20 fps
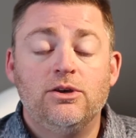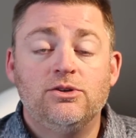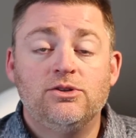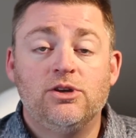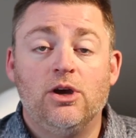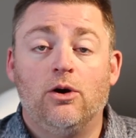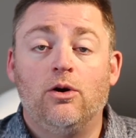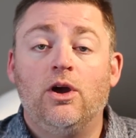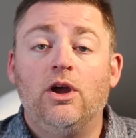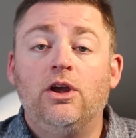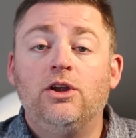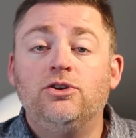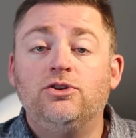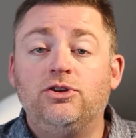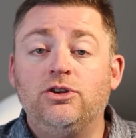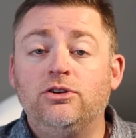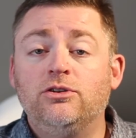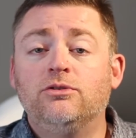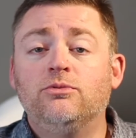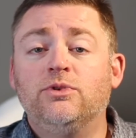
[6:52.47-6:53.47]
So
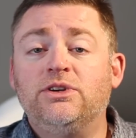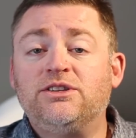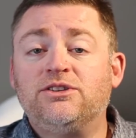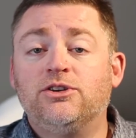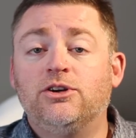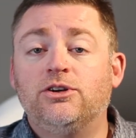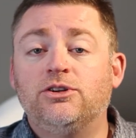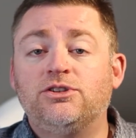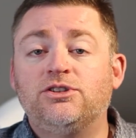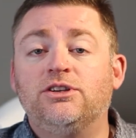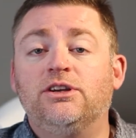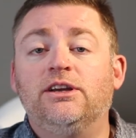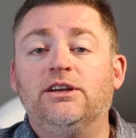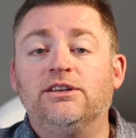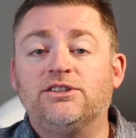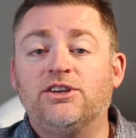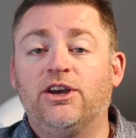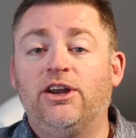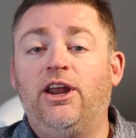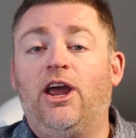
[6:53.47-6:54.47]
do your research.
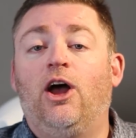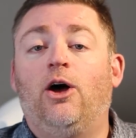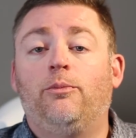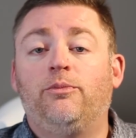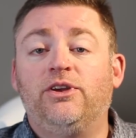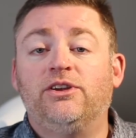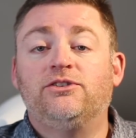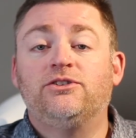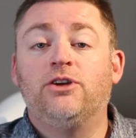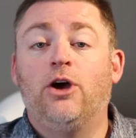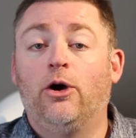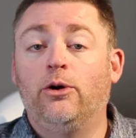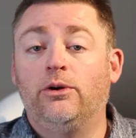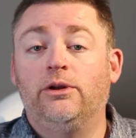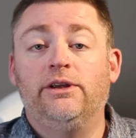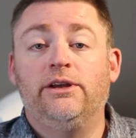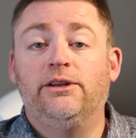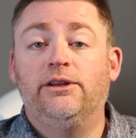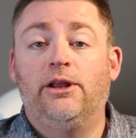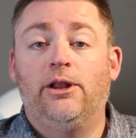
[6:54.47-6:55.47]
It's going to help you
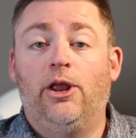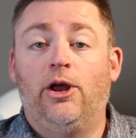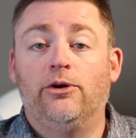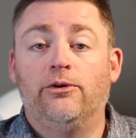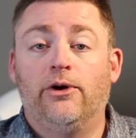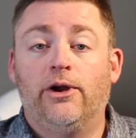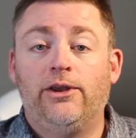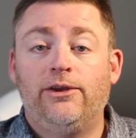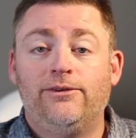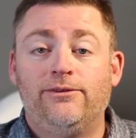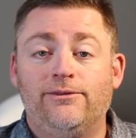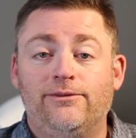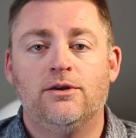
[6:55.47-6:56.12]
totally in the long run.